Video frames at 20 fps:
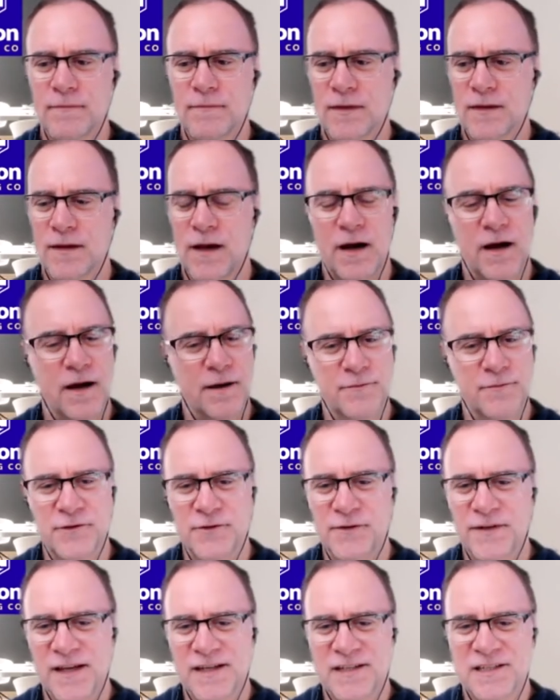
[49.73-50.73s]
I'm
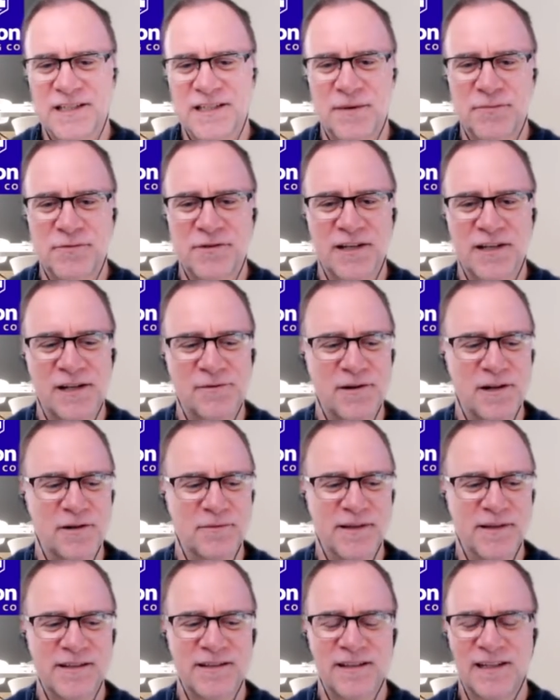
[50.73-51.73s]
doing exceptionally well,
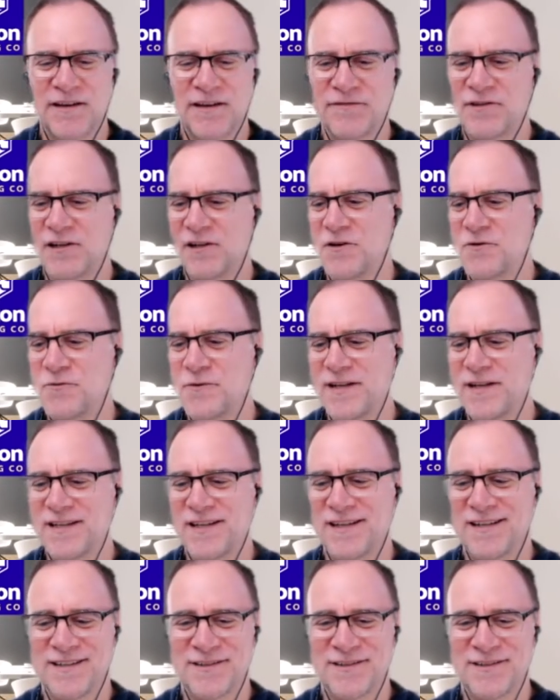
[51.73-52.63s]
mate. Love the long weekend.